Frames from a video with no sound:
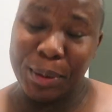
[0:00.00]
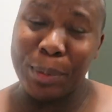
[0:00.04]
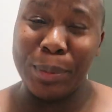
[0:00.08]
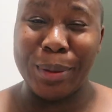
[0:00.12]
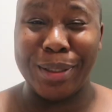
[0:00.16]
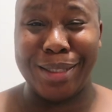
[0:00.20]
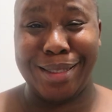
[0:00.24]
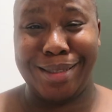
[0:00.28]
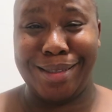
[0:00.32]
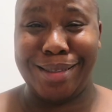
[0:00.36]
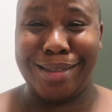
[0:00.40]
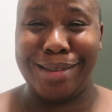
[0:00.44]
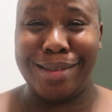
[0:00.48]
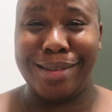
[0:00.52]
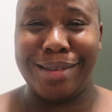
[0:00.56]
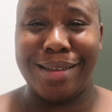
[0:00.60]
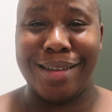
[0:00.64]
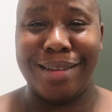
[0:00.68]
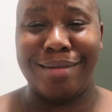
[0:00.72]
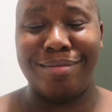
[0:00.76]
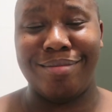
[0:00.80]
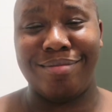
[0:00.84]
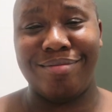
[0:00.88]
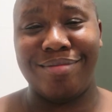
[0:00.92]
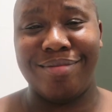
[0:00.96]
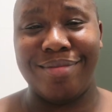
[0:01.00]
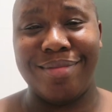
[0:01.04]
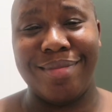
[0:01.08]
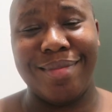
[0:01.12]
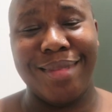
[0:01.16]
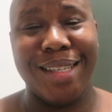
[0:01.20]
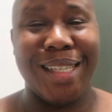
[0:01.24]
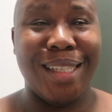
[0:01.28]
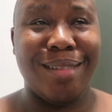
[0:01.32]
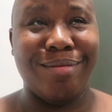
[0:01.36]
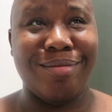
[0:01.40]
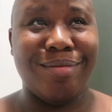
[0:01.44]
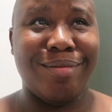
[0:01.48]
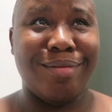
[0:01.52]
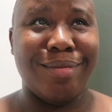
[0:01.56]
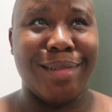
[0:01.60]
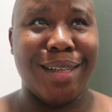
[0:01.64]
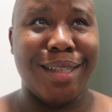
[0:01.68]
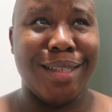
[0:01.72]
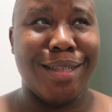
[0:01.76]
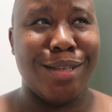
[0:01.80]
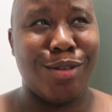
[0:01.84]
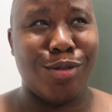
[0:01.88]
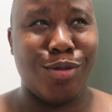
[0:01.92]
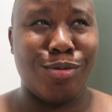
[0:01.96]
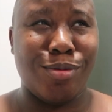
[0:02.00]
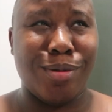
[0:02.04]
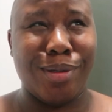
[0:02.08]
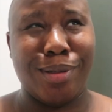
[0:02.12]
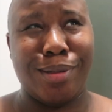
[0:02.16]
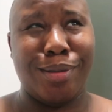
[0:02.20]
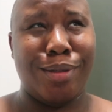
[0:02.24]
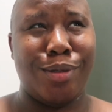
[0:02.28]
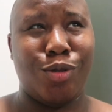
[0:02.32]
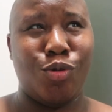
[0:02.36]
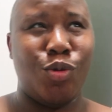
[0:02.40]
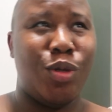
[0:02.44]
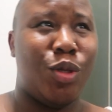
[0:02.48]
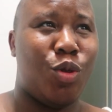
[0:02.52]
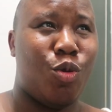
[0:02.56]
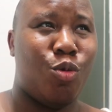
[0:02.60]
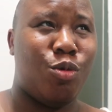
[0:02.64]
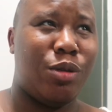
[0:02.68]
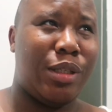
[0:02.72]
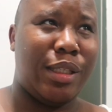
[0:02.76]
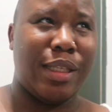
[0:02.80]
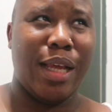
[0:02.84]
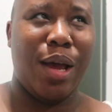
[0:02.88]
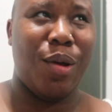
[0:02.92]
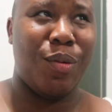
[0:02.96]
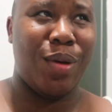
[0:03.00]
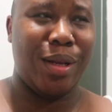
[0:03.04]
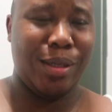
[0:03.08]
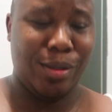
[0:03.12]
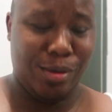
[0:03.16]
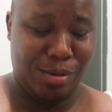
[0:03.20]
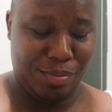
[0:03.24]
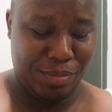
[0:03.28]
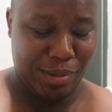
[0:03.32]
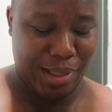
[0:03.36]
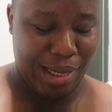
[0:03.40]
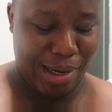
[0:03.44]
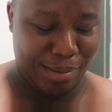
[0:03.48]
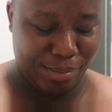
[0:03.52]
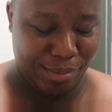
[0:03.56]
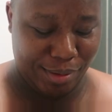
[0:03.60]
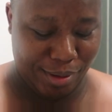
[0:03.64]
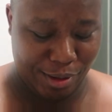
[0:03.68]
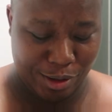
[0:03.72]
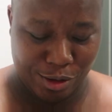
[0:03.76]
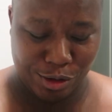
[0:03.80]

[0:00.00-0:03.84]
But it is sweet or sour sometimes,